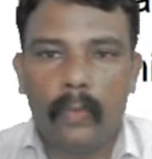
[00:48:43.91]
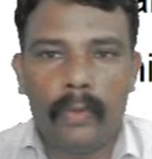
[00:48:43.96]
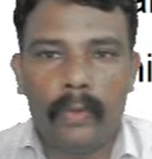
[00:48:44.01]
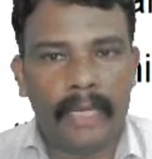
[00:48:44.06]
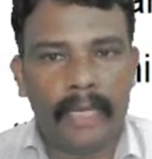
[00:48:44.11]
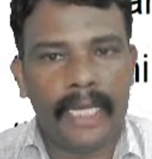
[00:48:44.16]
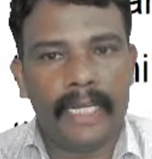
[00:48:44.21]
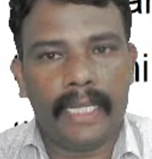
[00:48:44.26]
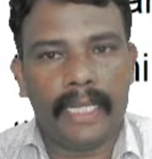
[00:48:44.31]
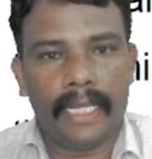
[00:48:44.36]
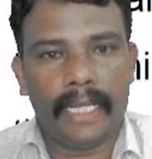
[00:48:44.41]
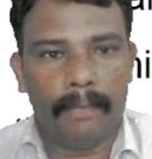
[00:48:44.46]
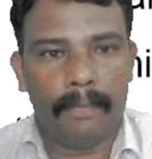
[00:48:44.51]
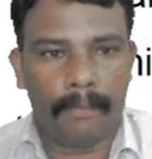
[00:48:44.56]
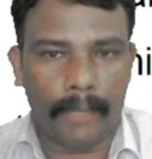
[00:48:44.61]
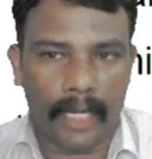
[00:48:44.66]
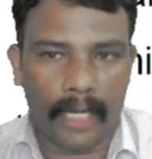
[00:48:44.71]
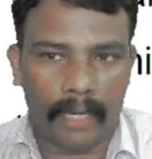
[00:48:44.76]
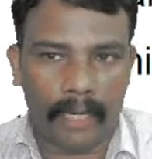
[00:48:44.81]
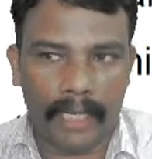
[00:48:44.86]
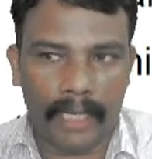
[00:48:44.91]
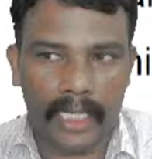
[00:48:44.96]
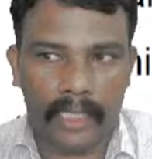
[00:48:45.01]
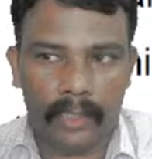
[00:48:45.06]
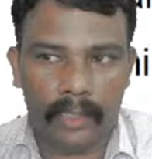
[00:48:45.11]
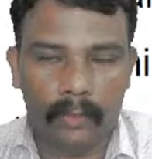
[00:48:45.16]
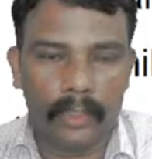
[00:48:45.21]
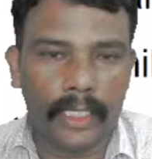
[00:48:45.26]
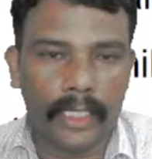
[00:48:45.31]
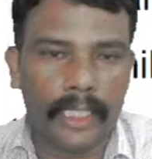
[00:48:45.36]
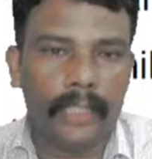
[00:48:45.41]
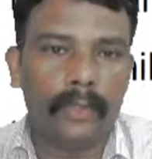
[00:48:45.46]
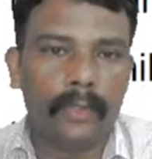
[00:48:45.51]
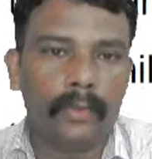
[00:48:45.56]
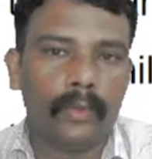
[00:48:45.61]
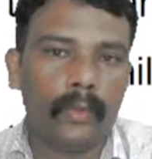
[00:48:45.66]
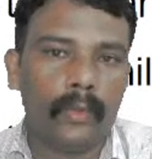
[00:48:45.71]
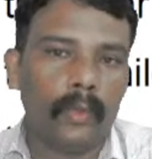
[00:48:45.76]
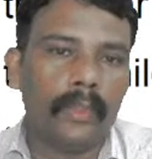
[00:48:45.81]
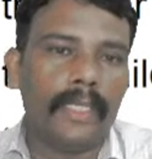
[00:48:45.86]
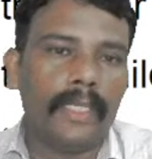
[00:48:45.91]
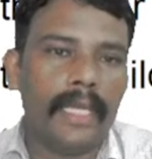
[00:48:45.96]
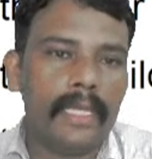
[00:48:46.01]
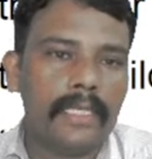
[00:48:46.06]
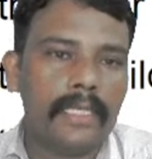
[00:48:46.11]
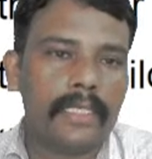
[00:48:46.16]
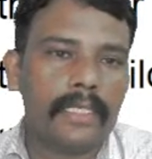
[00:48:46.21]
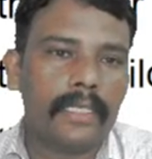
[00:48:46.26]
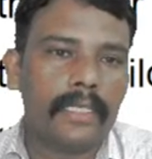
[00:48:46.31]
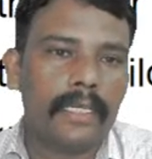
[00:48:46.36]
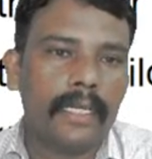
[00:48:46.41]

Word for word: women empowerment you need to know this